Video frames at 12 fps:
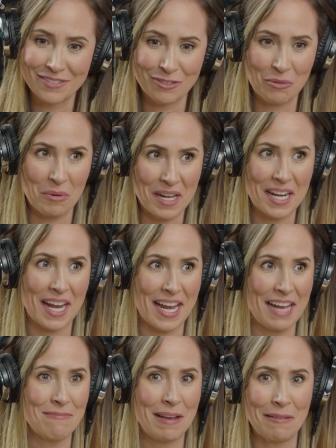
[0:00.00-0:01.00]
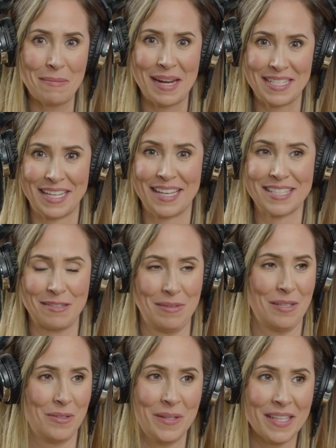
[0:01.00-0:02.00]
for when I am at my desk to
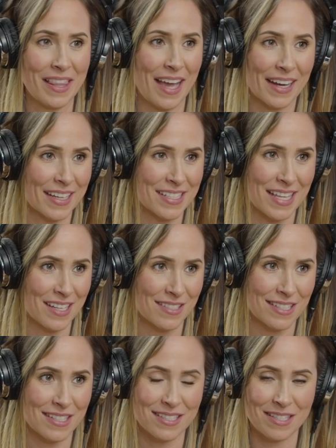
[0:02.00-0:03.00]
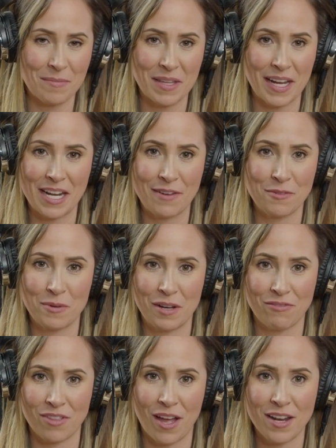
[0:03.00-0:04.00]
be doing that, because that's just something I never would
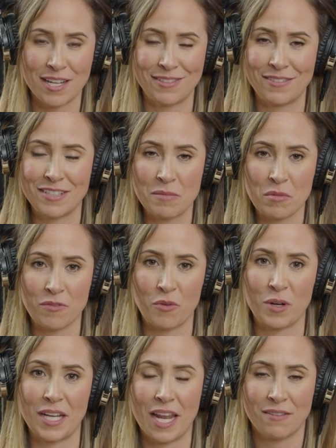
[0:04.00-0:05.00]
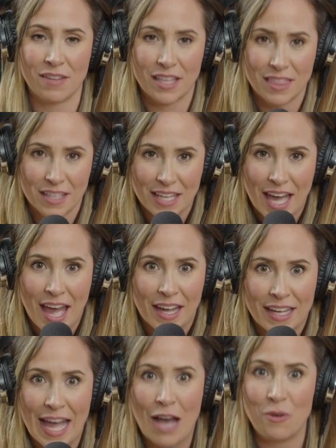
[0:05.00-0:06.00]
have thought of. I've done before kind of like the
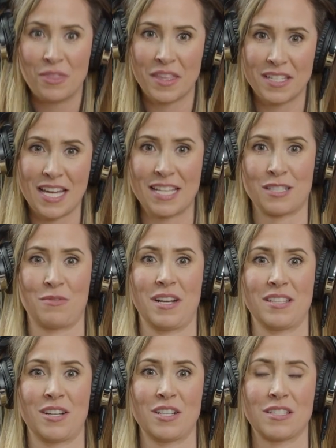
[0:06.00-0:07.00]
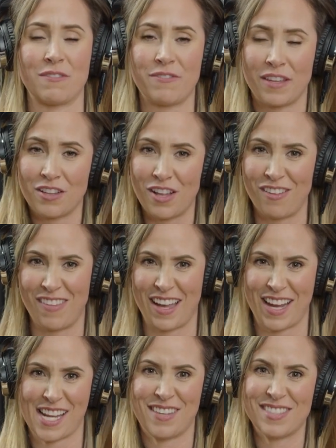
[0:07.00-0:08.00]
cat-cow at the desk when I start to feel all of
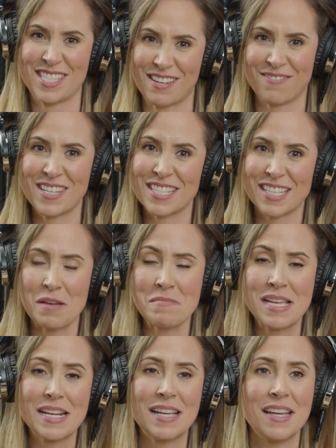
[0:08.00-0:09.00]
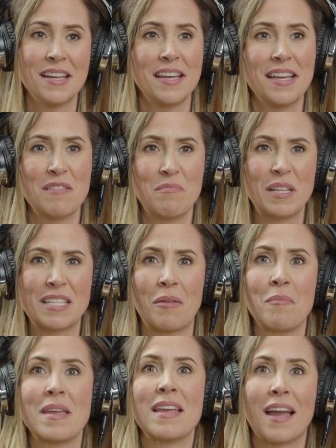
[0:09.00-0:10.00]
that kind of stiffness come in. But to
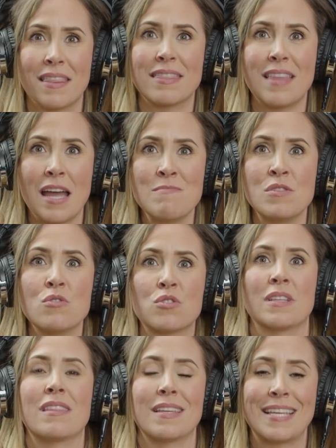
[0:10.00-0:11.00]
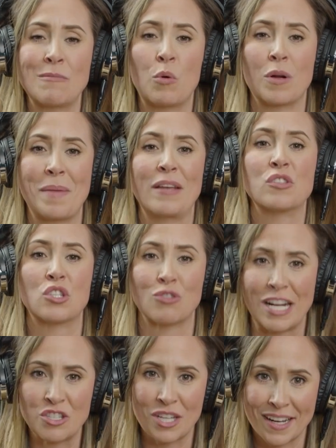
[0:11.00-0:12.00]
me, I'm usually thinking more about
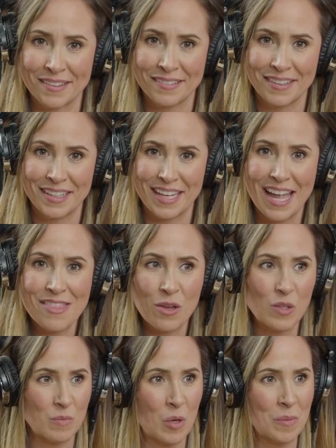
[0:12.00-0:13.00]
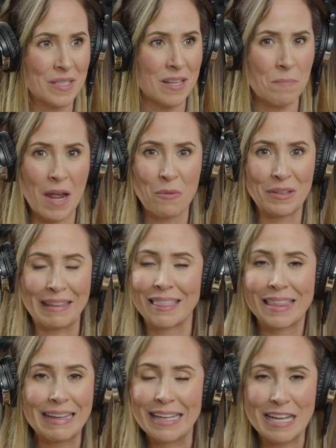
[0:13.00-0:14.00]
stretching. In those moments, I'm not really
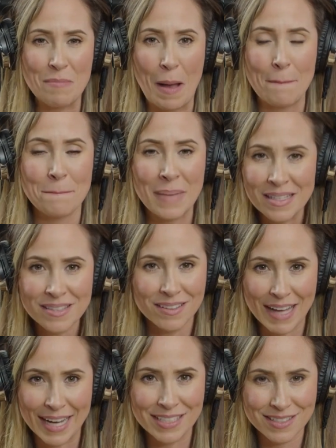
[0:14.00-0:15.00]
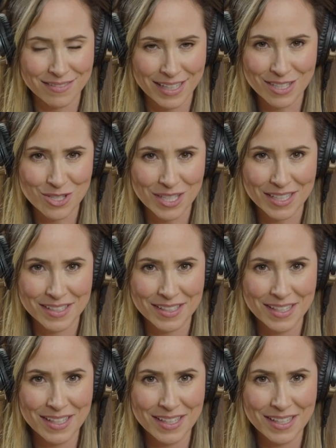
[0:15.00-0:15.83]
thinking about muscle activation.